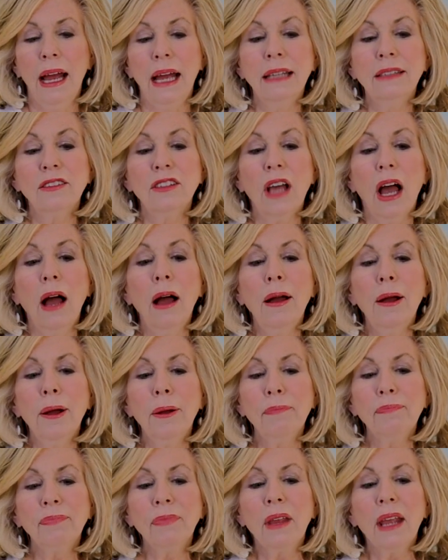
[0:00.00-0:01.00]

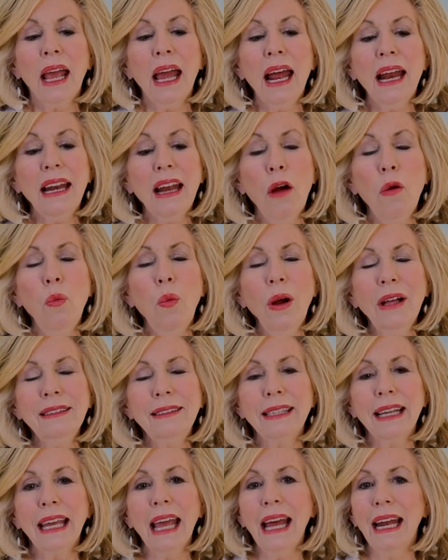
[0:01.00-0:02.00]
And
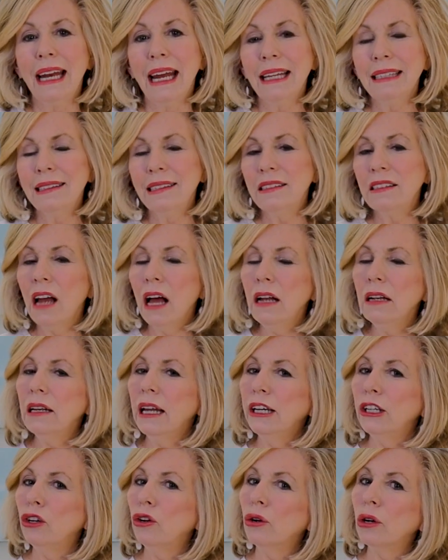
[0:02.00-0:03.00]
once again, it's not
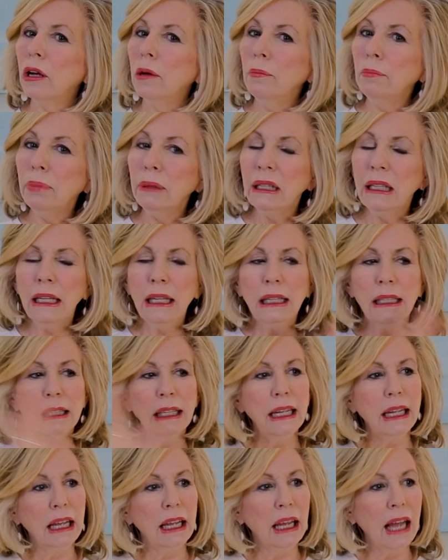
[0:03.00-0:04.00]
like you're
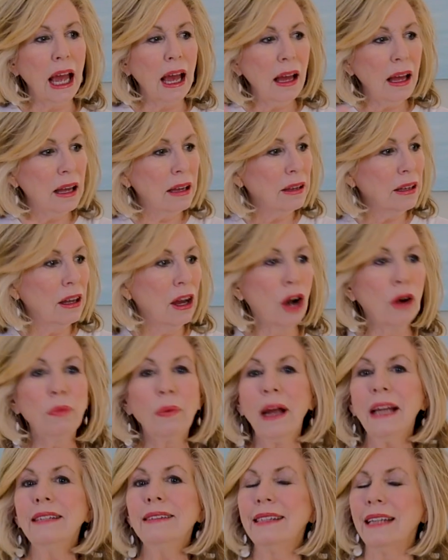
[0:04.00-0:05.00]
completely
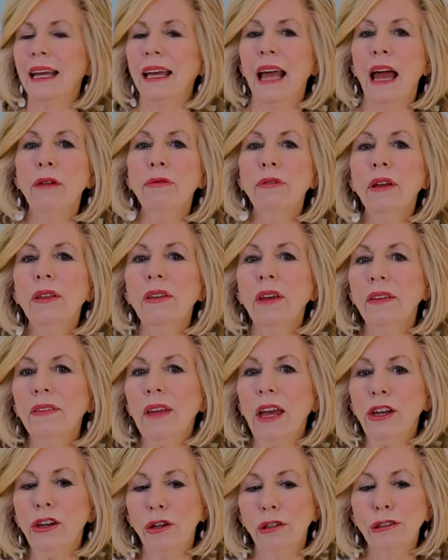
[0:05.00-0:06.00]
erasing everything
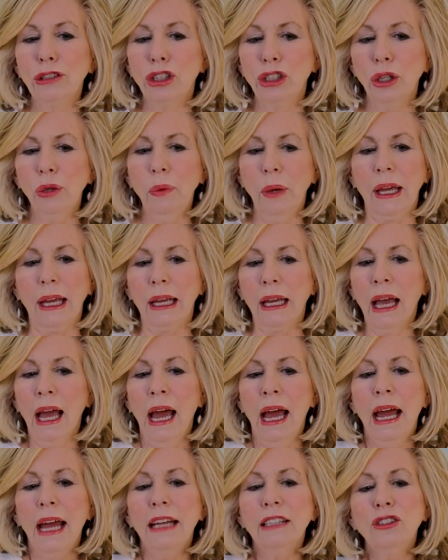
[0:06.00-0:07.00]
that you're doing.
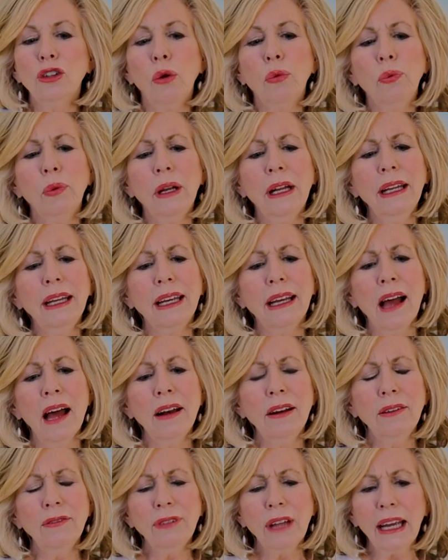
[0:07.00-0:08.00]
It's really
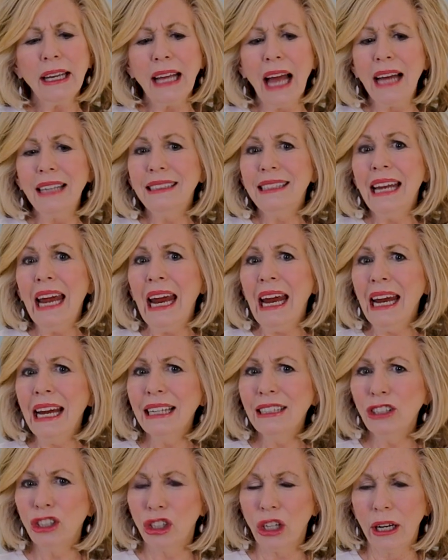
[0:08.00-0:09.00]
kind of like a
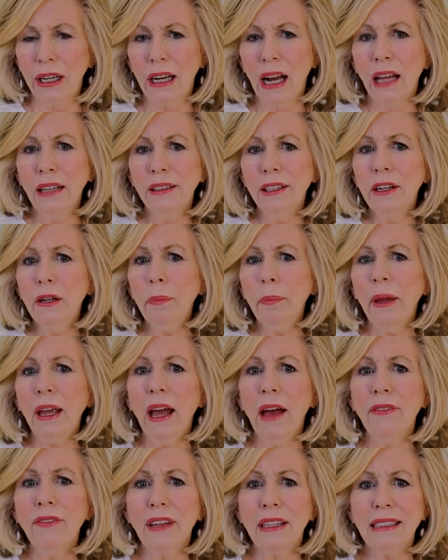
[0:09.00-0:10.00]
tangent, a little
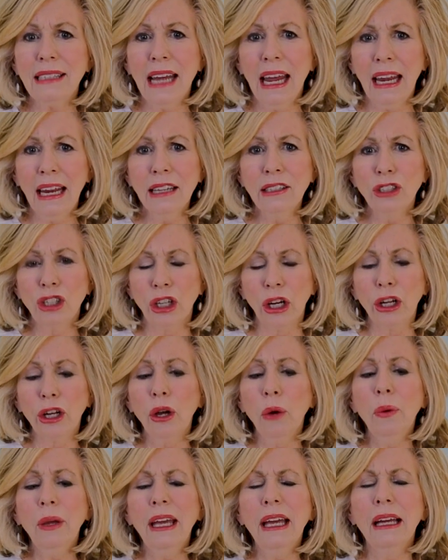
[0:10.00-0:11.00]
bit of a tangent,
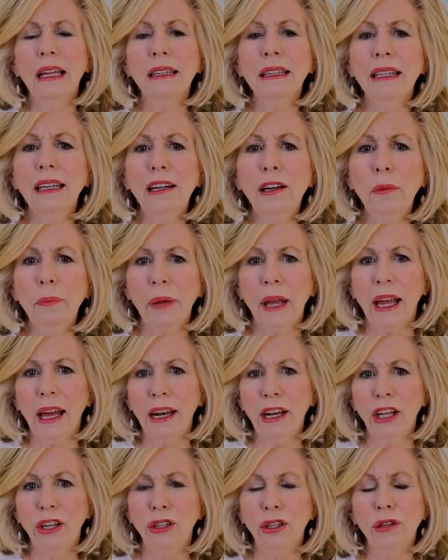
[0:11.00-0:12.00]
going a little bit
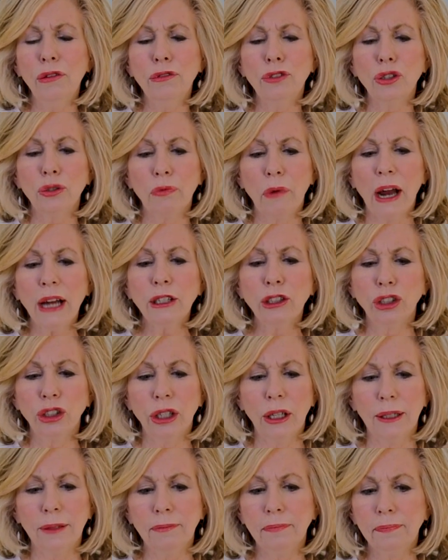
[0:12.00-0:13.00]
in a new
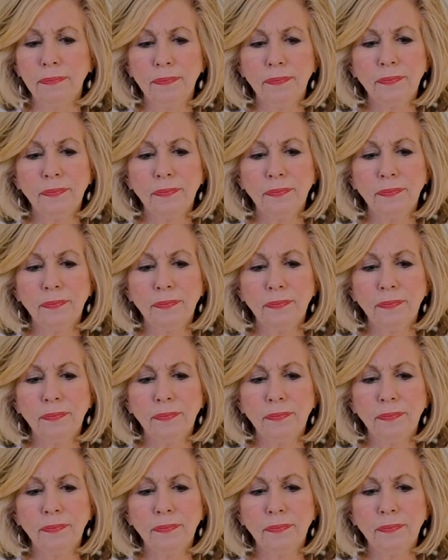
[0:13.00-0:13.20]
direction.